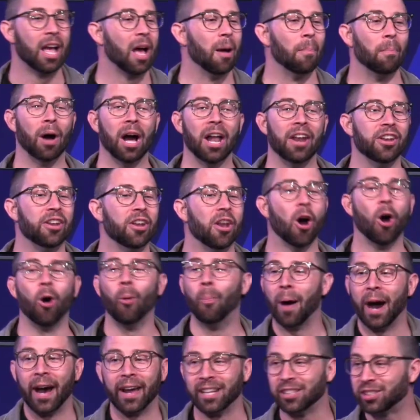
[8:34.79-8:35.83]
but
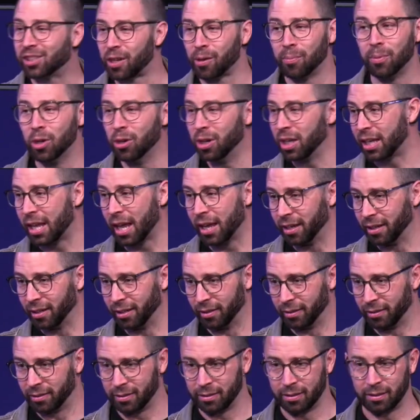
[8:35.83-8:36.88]
nobody's communicating.
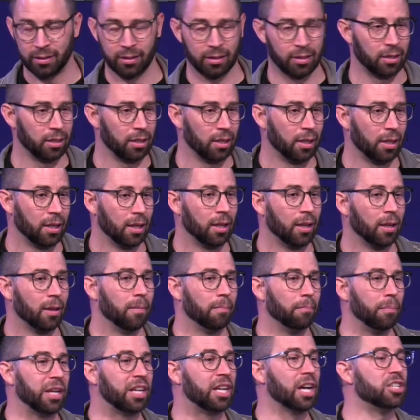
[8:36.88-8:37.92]

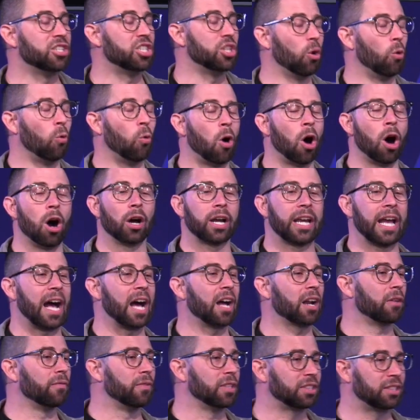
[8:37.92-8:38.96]
Because you walk
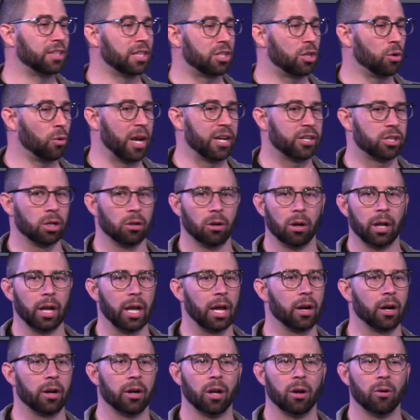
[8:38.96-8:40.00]
out of a situation going,
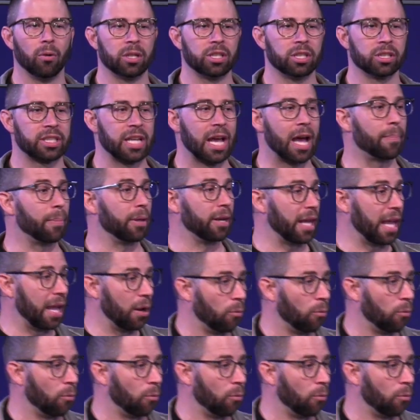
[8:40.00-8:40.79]
I don't know what just happened. And